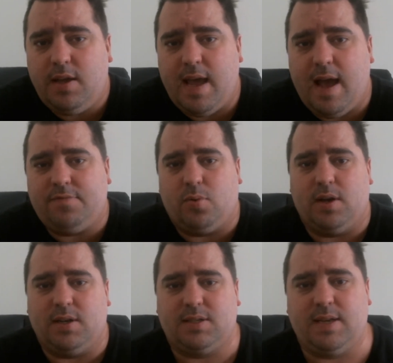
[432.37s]
you have to
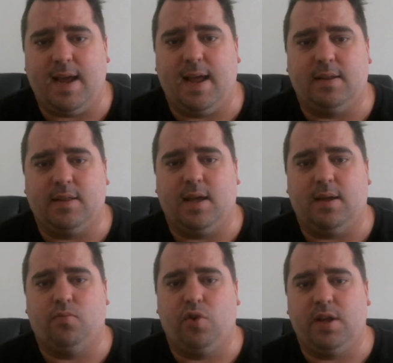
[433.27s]
understand that
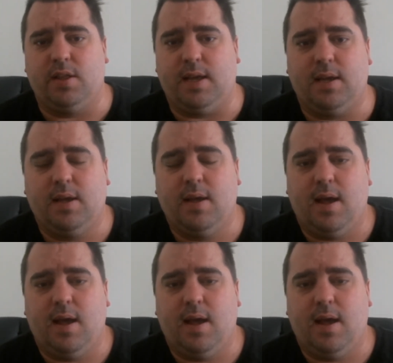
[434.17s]
really